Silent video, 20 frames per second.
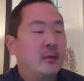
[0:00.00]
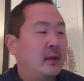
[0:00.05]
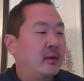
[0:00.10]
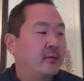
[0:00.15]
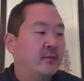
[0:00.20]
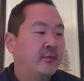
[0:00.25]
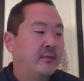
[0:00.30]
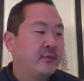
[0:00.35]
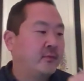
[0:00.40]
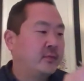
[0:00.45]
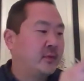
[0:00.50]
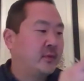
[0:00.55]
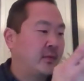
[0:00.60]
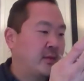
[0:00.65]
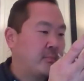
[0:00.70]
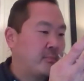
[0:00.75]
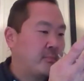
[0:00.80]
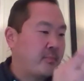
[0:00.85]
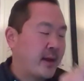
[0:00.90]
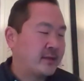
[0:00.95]
have done
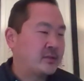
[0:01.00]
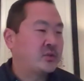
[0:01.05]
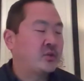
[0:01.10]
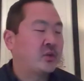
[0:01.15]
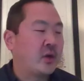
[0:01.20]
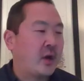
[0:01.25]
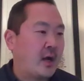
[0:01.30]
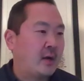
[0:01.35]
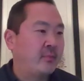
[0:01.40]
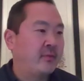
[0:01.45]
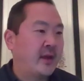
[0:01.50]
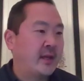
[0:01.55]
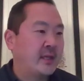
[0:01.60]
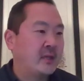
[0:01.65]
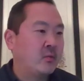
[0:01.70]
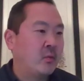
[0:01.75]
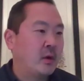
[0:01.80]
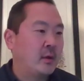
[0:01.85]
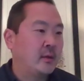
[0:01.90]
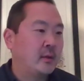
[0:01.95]
the best job of
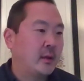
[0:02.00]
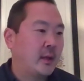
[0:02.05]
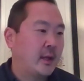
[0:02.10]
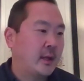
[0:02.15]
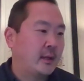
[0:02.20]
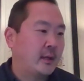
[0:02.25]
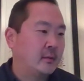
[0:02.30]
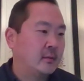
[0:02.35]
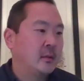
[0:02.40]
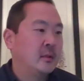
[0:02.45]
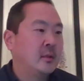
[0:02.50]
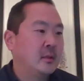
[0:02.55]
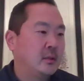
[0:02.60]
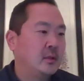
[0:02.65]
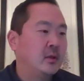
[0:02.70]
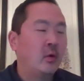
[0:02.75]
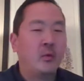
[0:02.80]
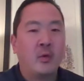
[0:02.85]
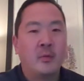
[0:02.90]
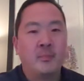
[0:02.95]
anyone at
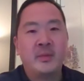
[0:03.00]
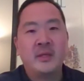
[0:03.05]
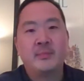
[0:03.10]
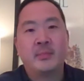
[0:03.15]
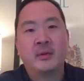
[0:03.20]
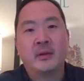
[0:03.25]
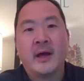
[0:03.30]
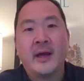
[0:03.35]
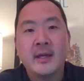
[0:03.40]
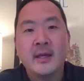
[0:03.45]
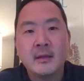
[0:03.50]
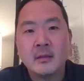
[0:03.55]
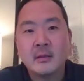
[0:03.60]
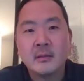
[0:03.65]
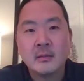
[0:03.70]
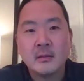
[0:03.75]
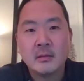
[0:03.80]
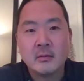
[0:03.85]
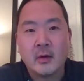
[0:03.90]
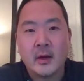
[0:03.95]
knowing what people like,
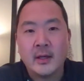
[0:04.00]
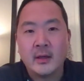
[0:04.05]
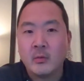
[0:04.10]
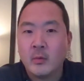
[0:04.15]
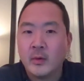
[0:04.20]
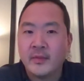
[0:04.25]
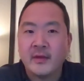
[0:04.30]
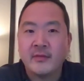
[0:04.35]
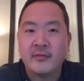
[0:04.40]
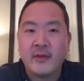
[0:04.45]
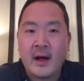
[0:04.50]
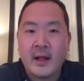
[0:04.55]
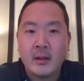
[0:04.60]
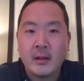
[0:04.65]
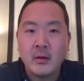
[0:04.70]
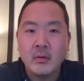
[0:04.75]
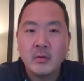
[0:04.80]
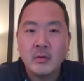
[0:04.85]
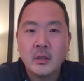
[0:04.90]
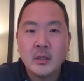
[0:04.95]
right, and what they
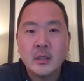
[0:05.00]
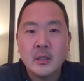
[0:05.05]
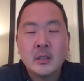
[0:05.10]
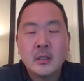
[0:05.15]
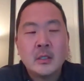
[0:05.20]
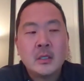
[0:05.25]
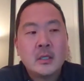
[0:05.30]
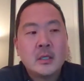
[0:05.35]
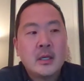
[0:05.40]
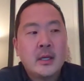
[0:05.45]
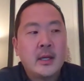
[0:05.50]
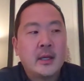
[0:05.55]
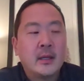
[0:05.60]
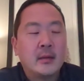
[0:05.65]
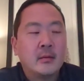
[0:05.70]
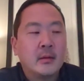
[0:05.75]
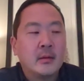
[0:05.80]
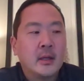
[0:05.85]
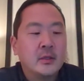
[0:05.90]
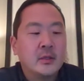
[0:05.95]
follow,
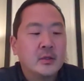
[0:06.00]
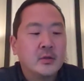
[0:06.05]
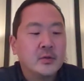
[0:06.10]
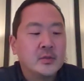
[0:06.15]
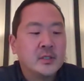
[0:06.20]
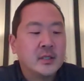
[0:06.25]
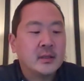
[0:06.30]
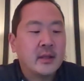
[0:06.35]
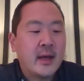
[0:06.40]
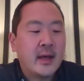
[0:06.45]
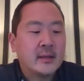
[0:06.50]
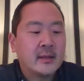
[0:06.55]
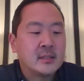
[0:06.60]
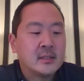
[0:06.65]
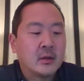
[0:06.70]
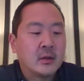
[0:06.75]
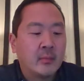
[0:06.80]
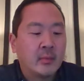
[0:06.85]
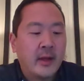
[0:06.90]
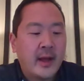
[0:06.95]
and using that as an
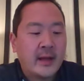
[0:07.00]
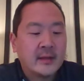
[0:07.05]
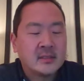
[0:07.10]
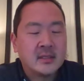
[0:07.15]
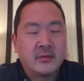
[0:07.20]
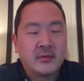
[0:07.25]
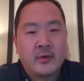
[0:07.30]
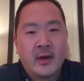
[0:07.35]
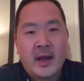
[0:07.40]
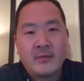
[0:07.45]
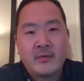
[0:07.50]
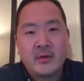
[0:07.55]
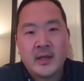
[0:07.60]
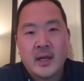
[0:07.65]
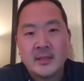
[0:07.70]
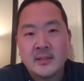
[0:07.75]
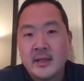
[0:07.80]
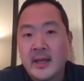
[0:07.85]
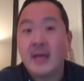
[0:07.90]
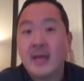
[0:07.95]
incredible asset for
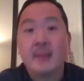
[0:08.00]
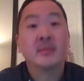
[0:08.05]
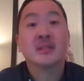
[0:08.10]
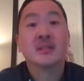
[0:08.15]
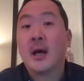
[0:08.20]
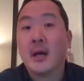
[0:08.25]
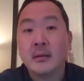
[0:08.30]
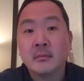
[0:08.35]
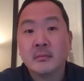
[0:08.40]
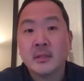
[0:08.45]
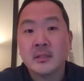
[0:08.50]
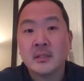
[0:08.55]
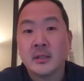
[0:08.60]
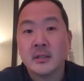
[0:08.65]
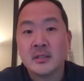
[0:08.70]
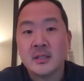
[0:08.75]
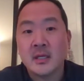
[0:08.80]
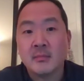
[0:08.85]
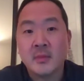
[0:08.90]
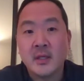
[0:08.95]
advertising. Amazon has done
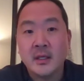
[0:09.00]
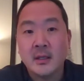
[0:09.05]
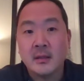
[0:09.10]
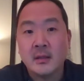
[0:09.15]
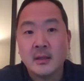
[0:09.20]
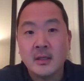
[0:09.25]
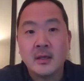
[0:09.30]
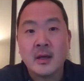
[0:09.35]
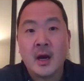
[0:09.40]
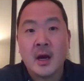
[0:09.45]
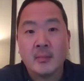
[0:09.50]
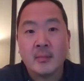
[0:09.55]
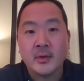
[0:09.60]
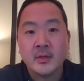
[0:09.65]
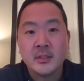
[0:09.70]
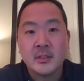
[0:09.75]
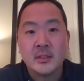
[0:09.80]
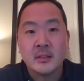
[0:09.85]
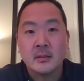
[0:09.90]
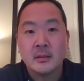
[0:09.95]
the same thing in the
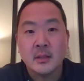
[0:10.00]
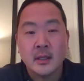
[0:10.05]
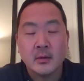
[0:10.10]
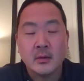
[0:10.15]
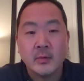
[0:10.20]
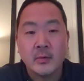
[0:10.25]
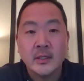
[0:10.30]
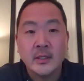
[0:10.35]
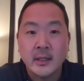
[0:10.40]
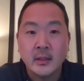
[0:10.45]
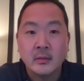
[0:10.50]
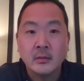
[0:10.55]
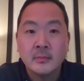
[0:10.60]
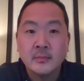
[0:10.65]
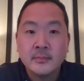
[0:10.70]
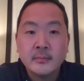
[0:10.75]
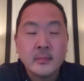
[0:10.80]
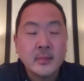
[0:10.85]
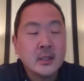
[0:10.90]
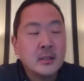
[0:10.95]
e-commerce and
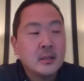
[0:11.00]
retail